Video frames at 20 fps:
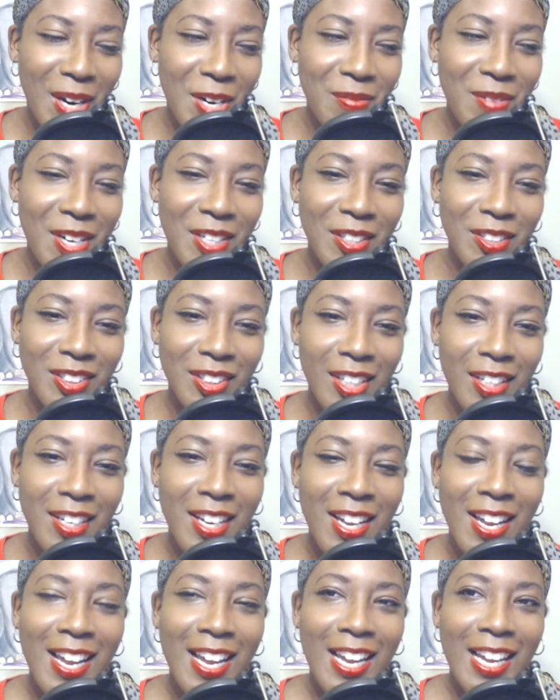Spider-Man.
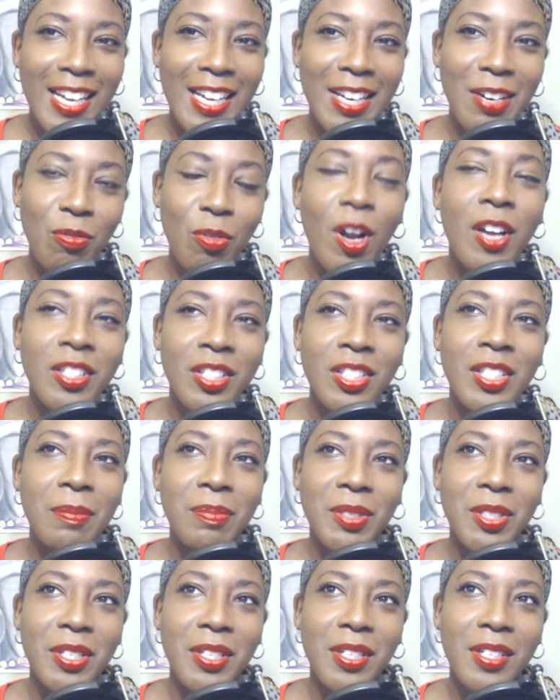He runs
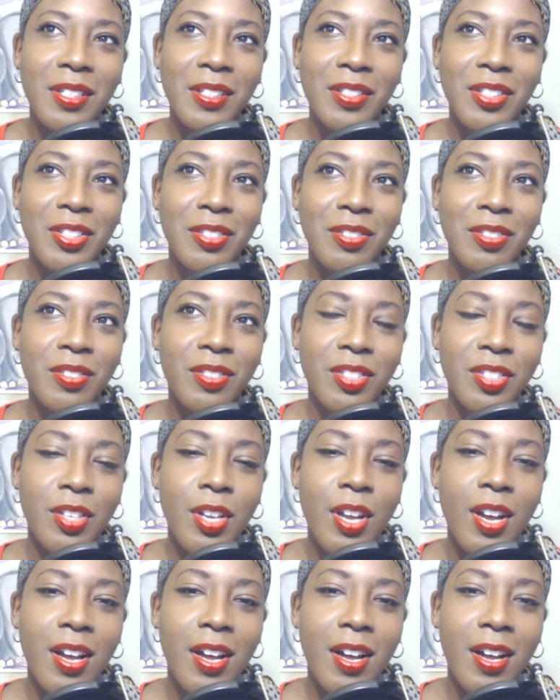up to
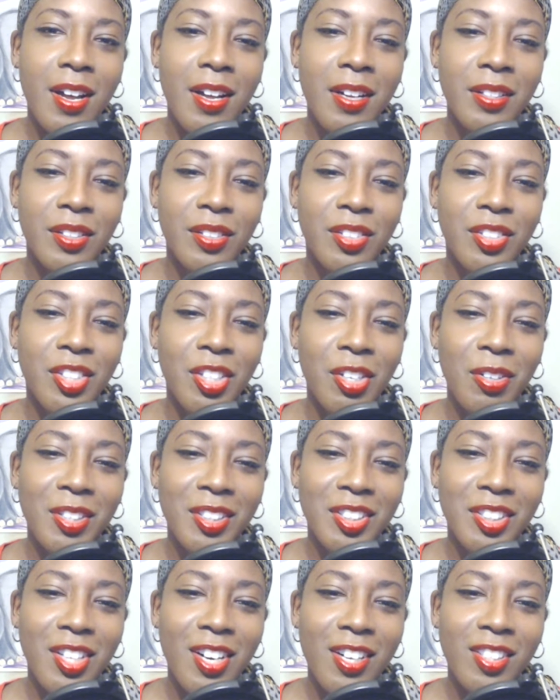
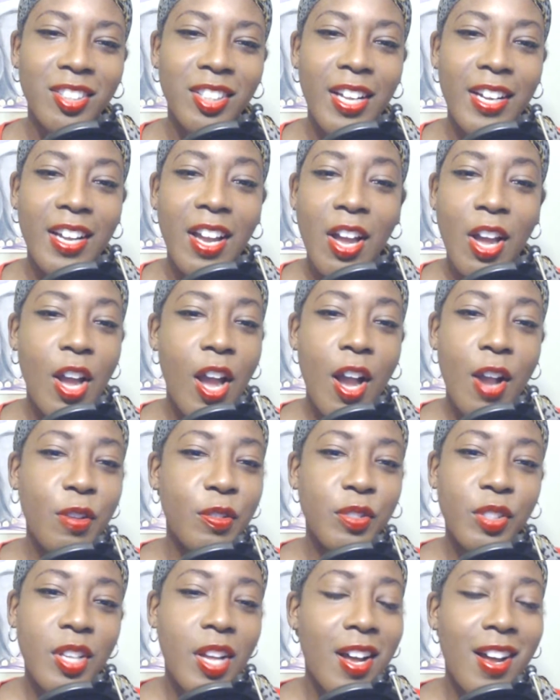Tony Stark. He's like,
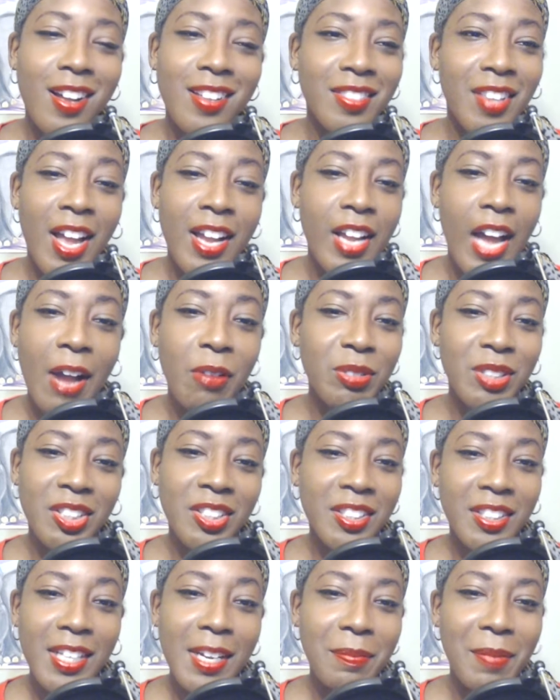I
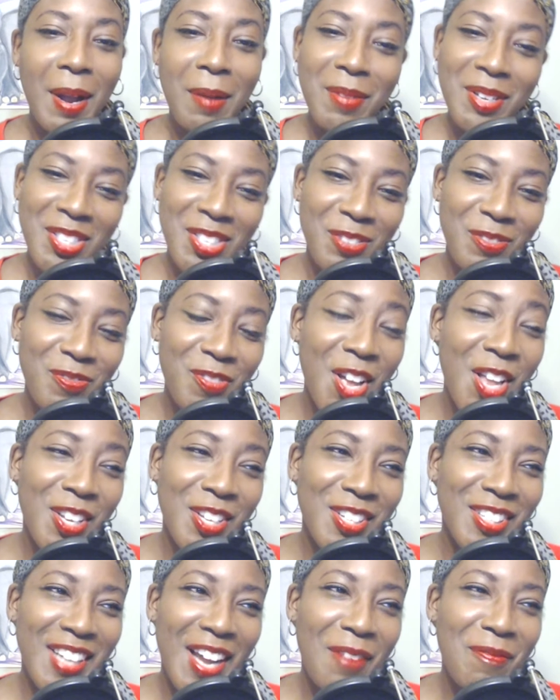was asleep. I must have
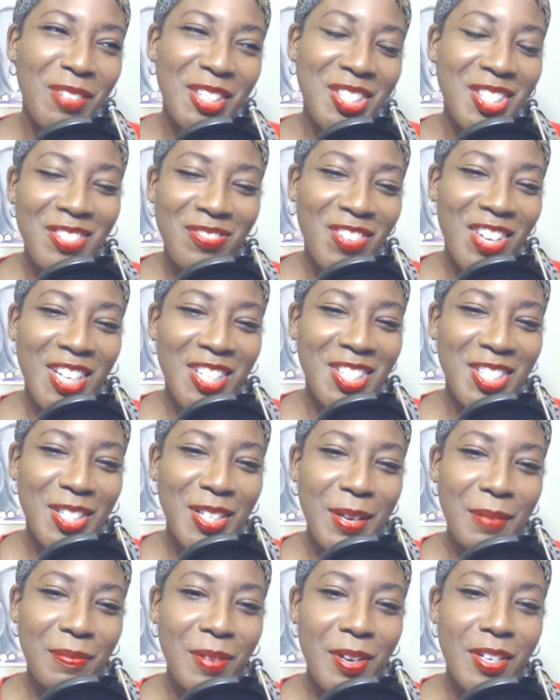fell
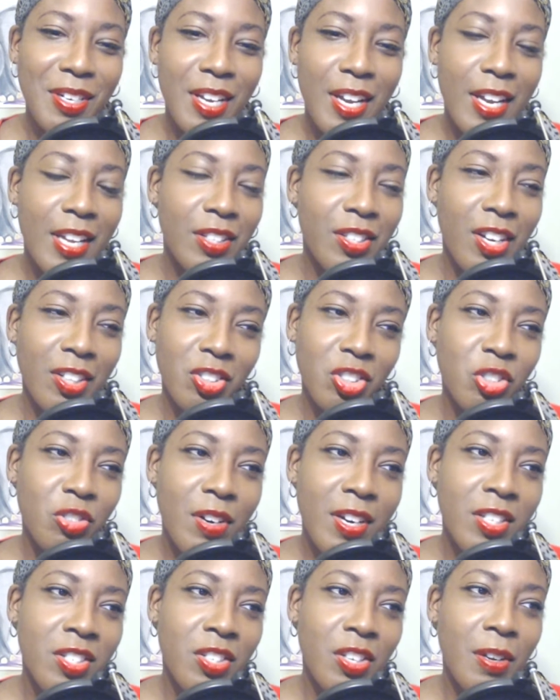asleep, and Doctor
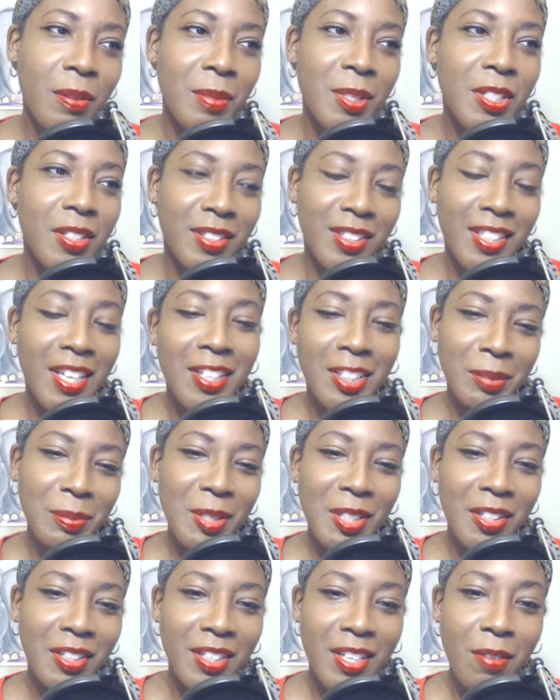Strange
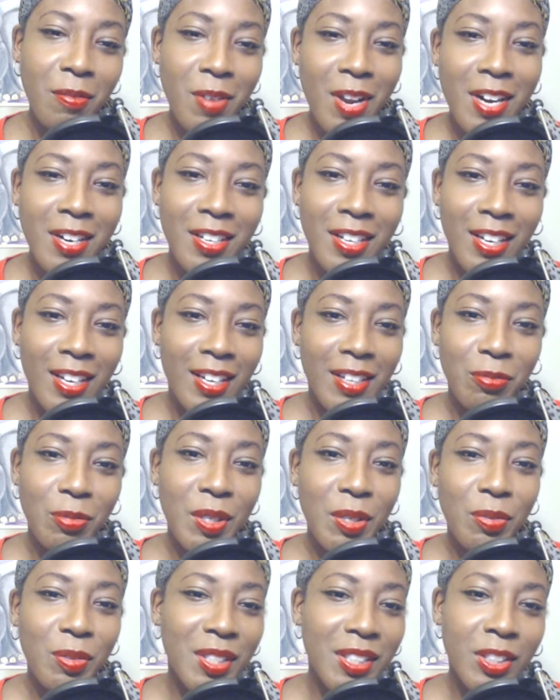tells me to get ready.
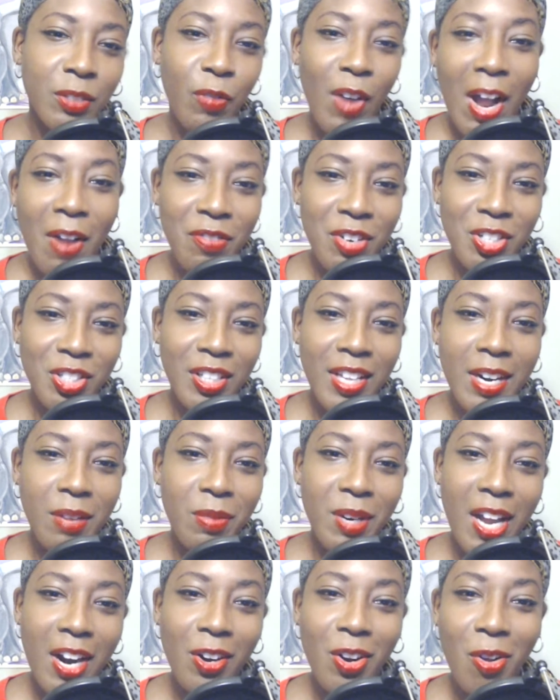It's 5 years
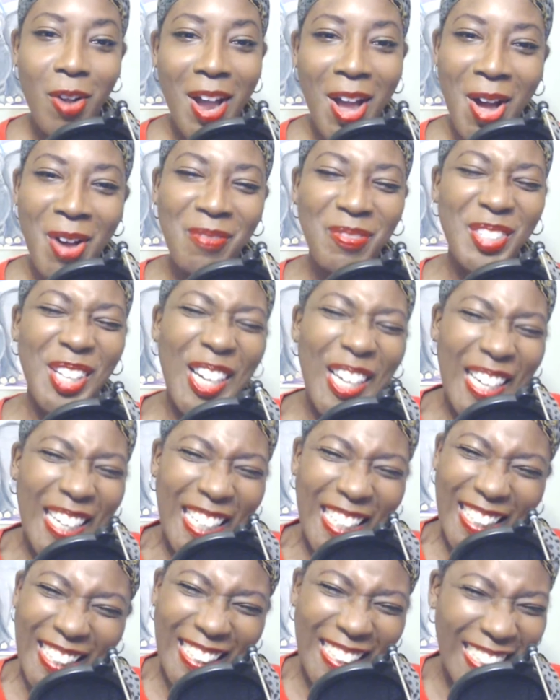later. We gotta go help. He's
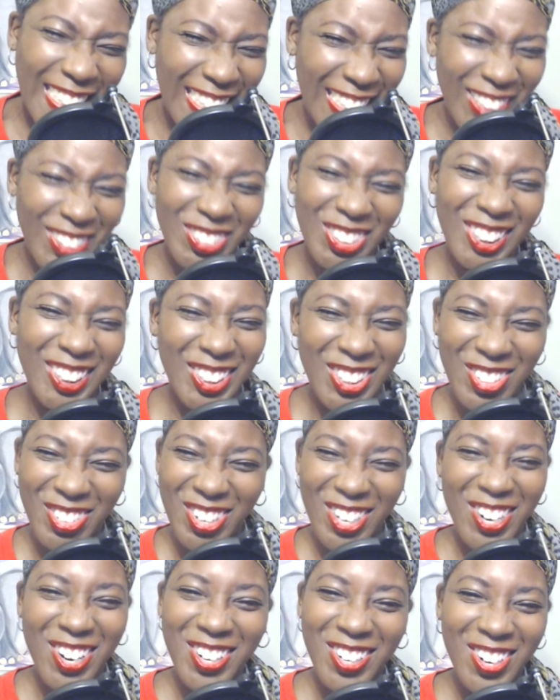just
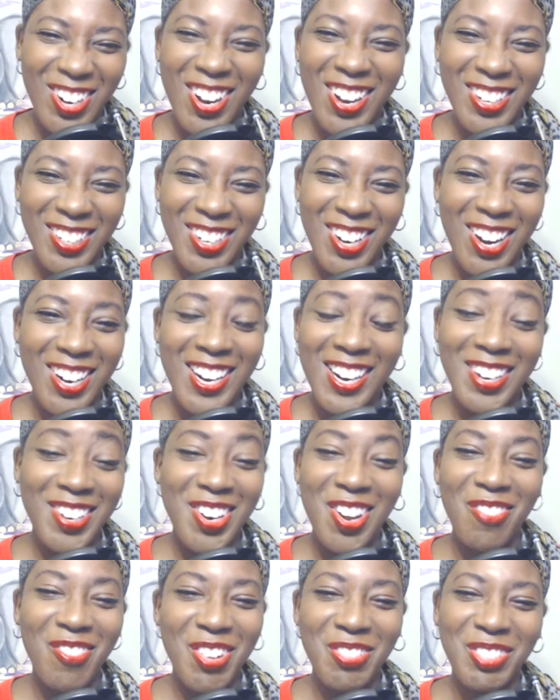going on and on and on. He
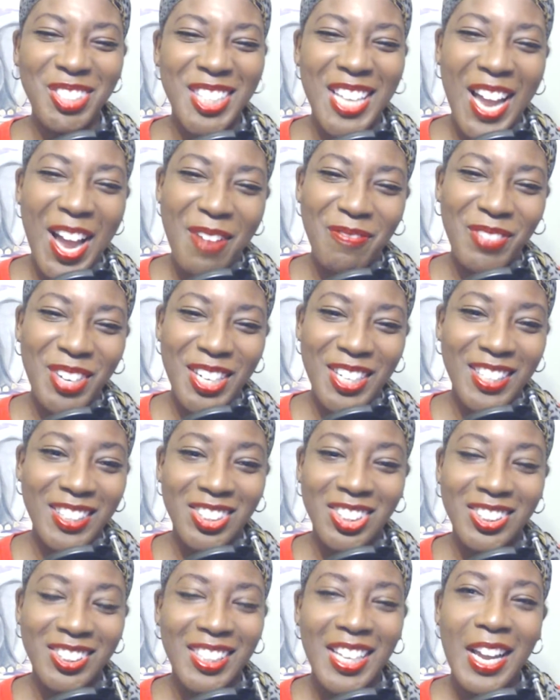didn't know what was happening.
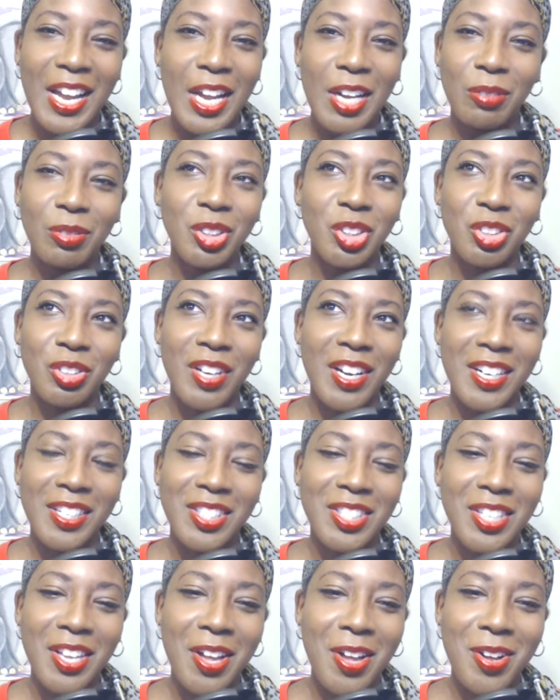He just was trying
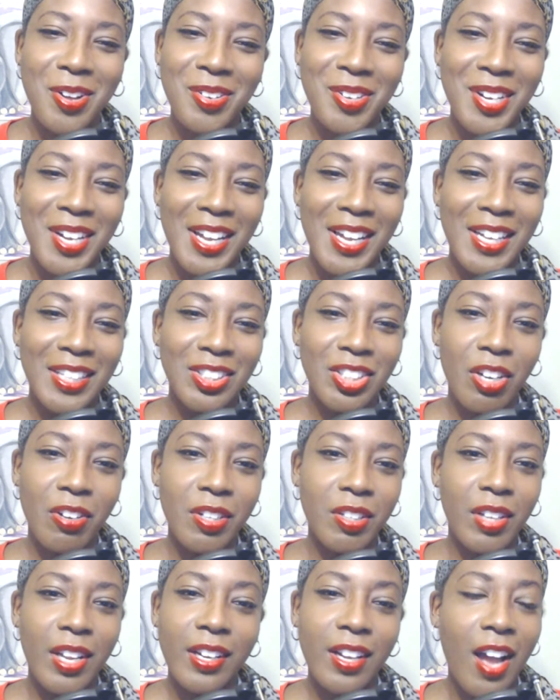to tell
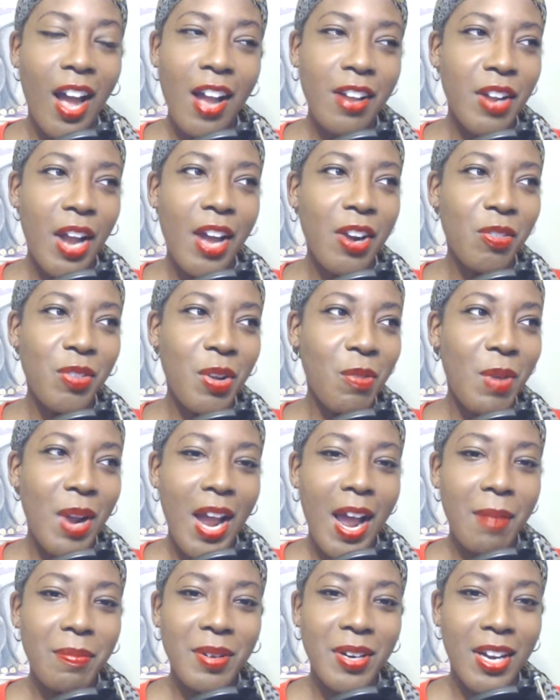Tony, like, I don't know
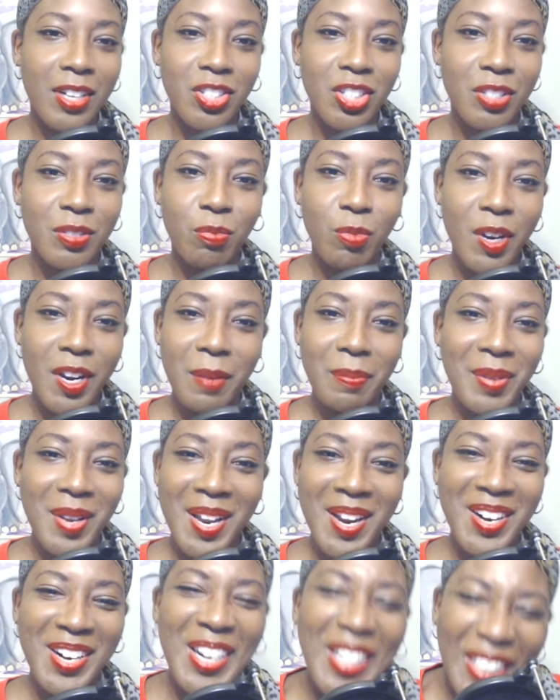what happened. I just
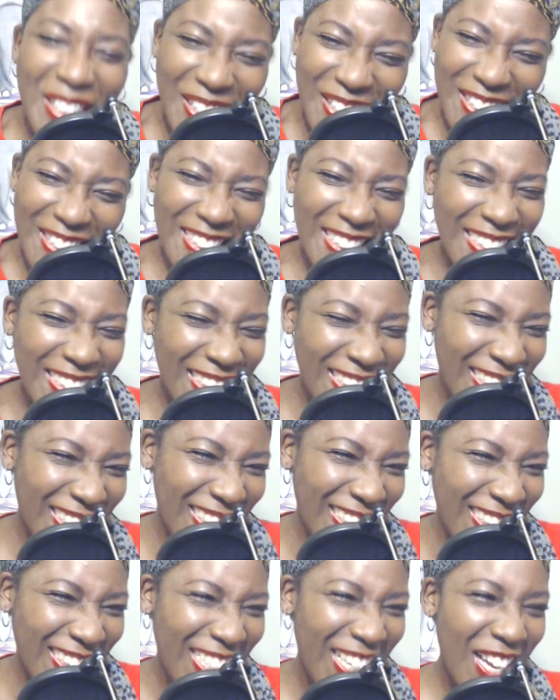reappeared.
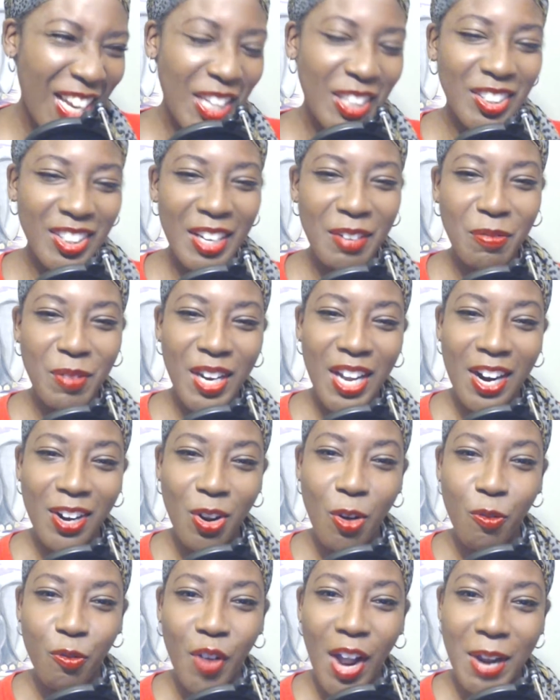It's like, we
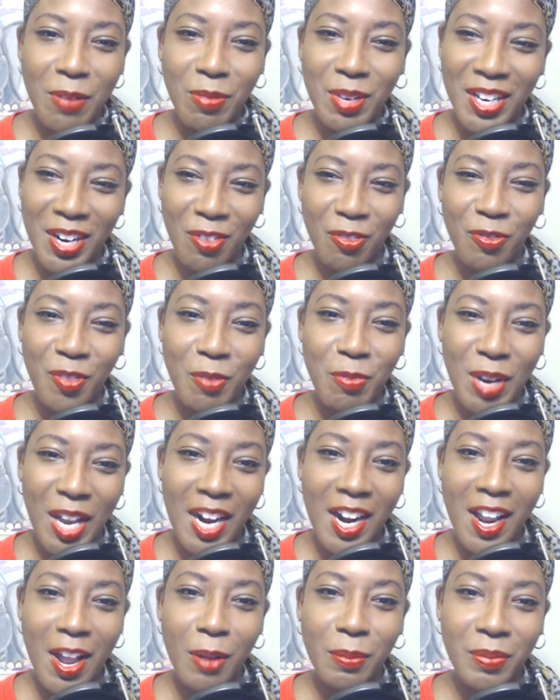gotta go fight. We
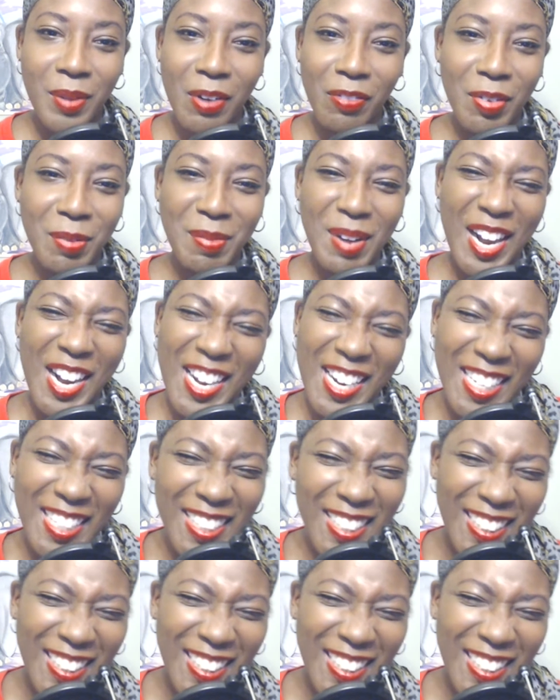gotta help everybody.